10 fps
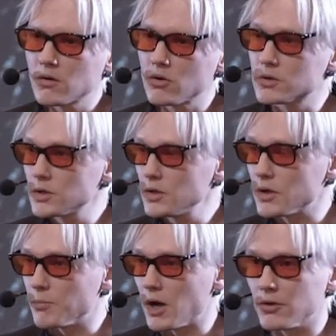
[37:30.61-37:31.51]

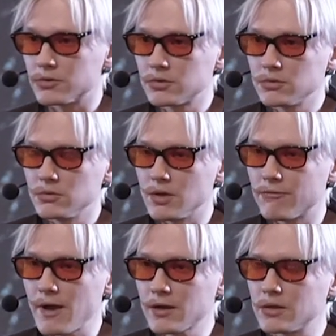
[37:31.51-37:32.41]
concerned about the
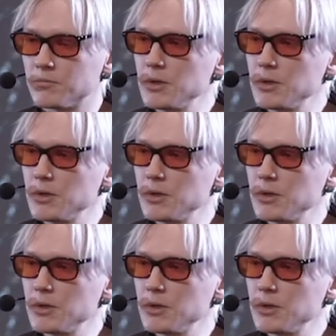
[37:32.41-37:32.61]
fact that